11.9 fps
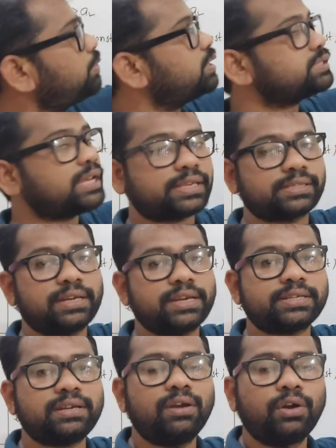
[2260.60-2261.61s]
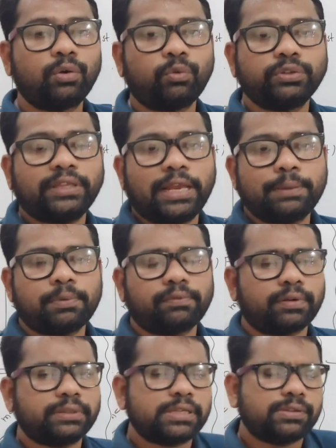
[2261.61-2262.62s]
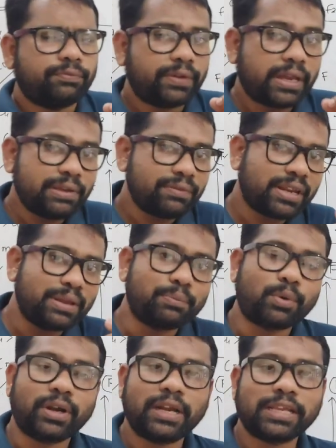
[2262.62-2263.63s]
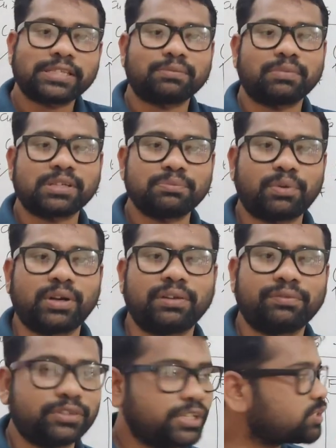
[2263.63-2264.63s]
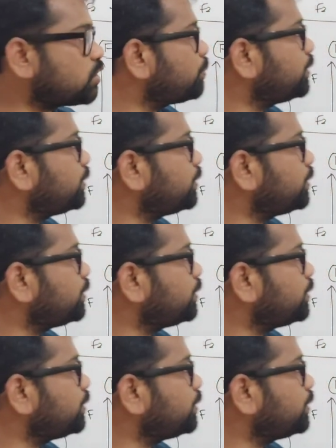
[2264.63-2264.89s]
mass acceleration with the help of one. This is a very, very important examination point of view. Just